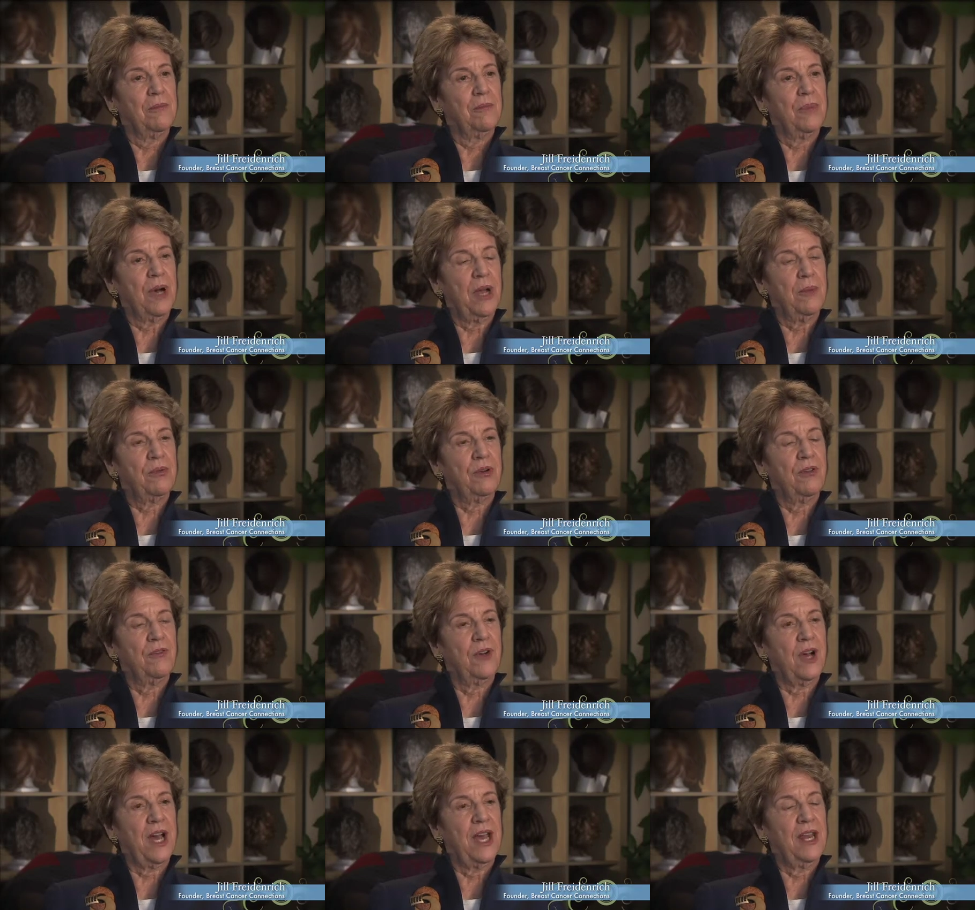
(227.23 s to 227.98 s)
by
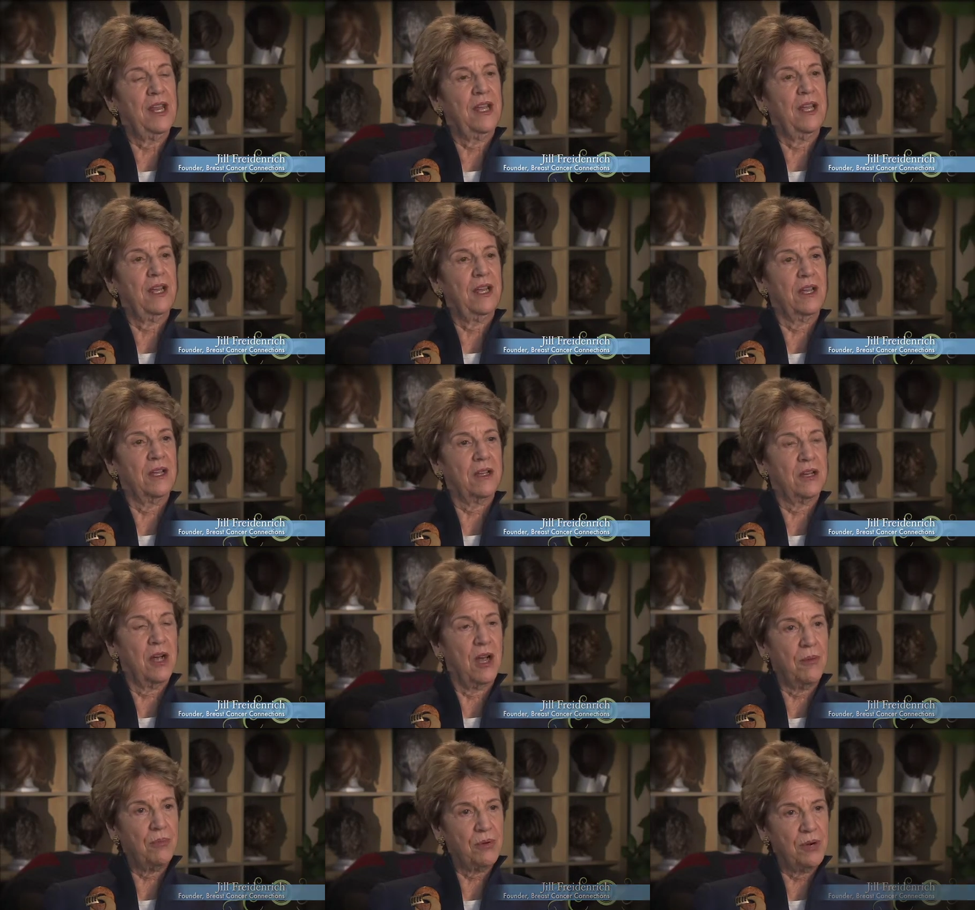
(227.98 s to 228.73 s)
providing
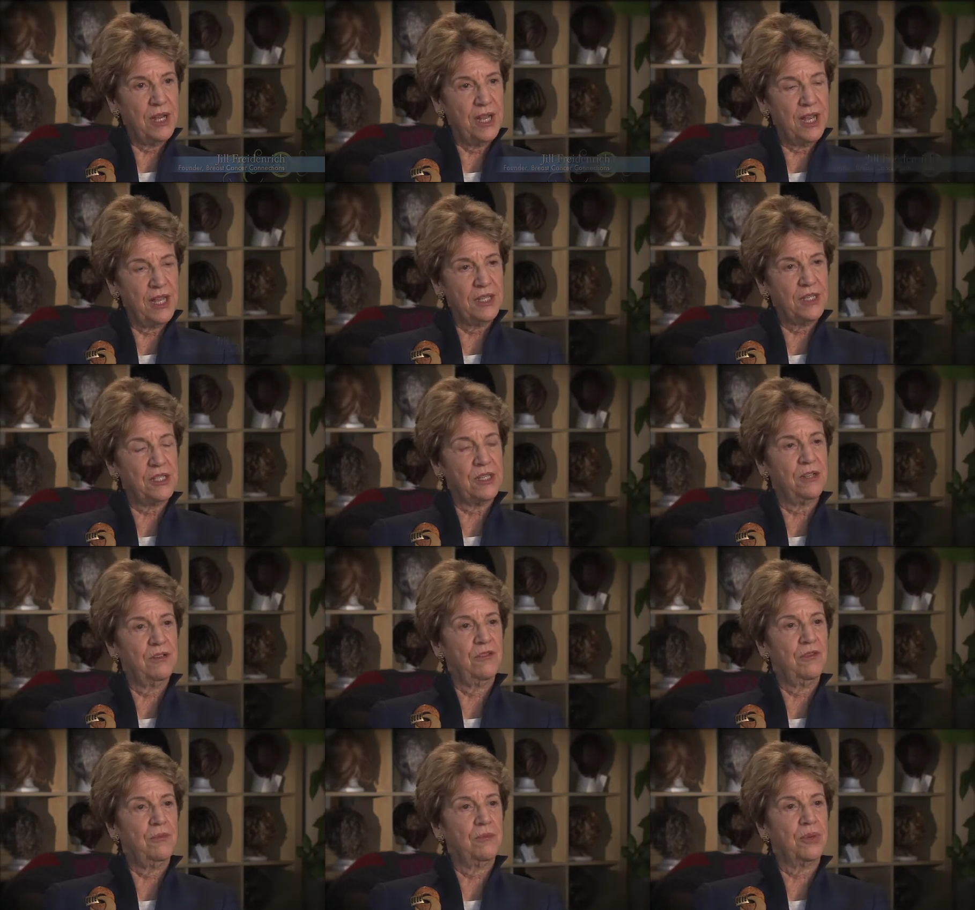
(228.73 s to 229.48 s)

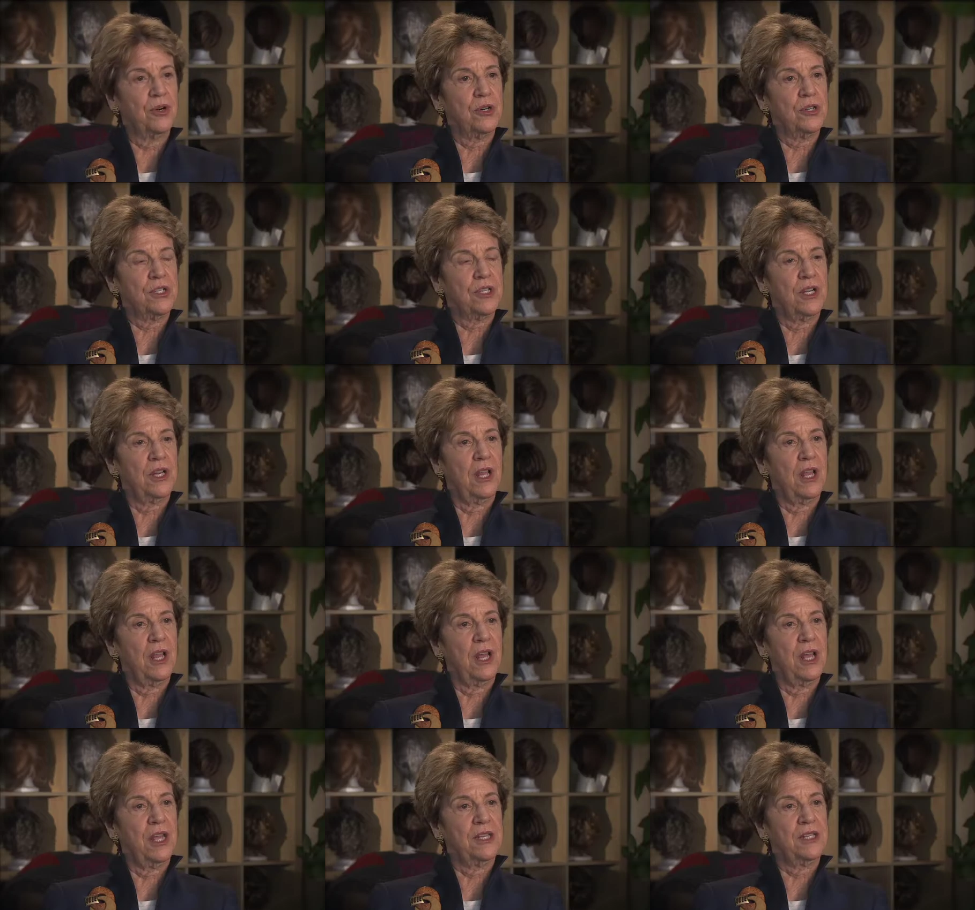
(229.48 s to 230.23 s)
comprehensive,
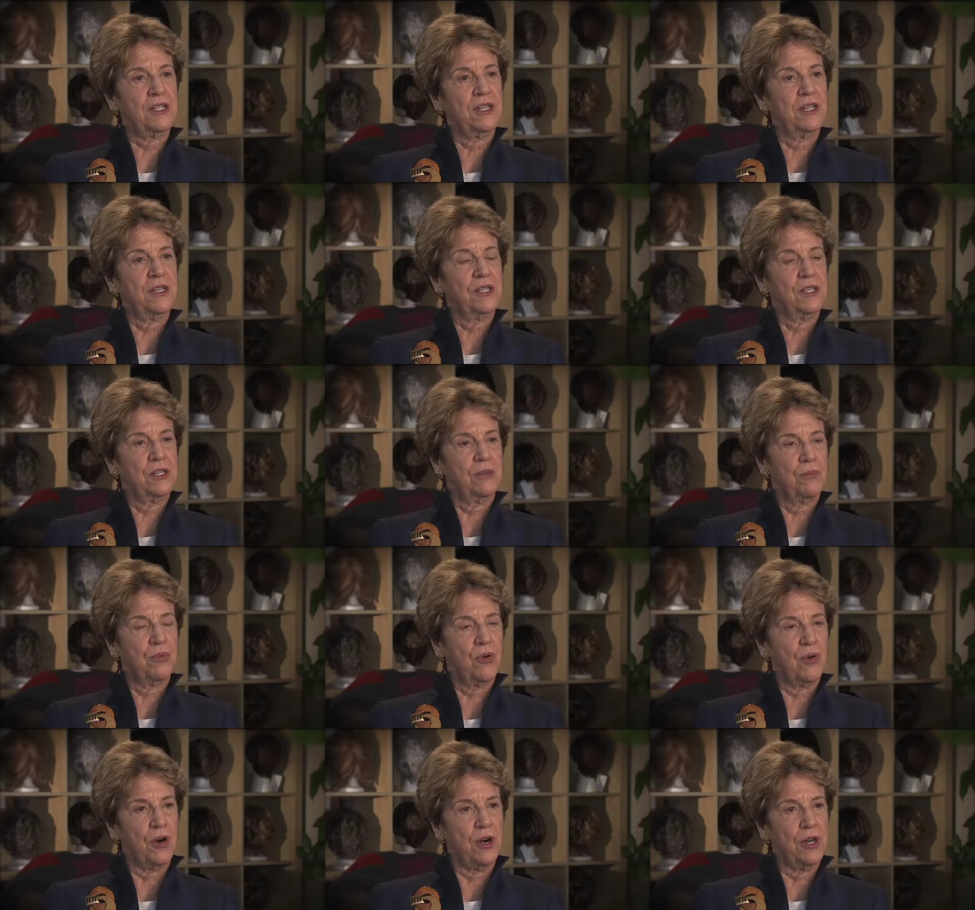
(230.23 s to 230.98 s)
personalized
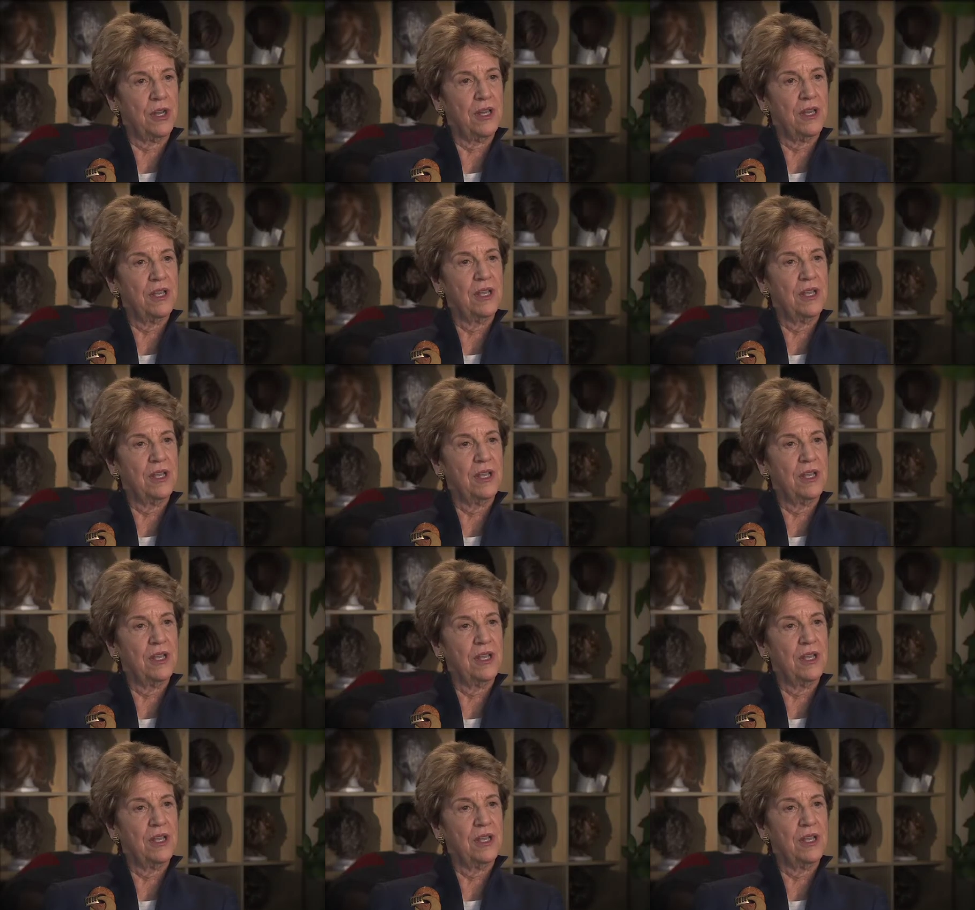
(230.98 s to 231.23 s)
support